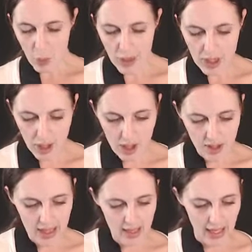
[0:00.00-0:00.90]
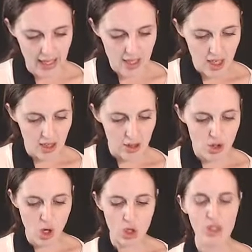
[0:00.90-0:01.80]
we know then that the
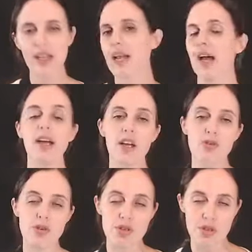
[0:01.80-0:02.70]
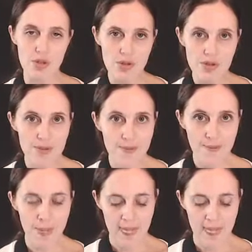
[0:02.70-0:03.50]
total that i can reduce